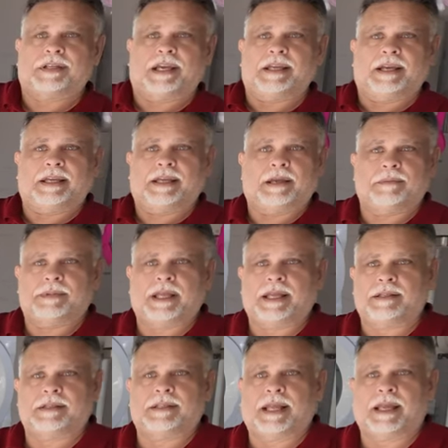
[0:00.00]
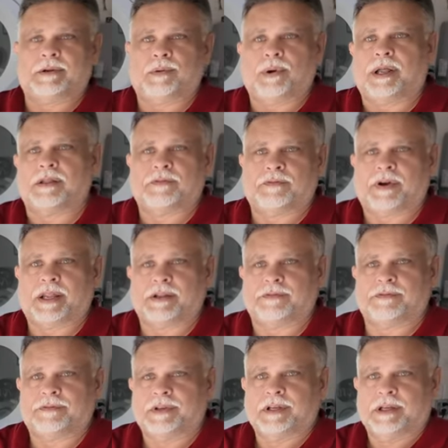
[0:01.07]
I, am not that qualified
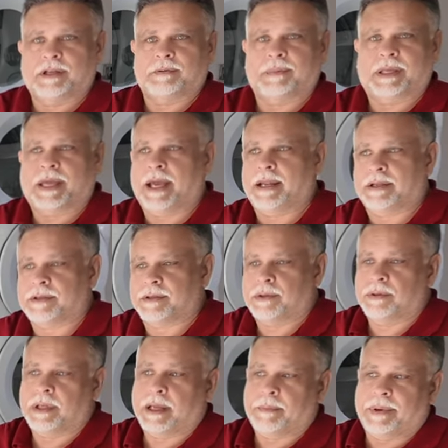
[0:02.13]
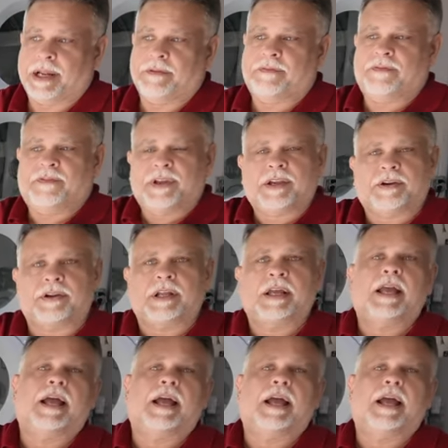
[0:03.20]
of a mechanic to do that, but I figured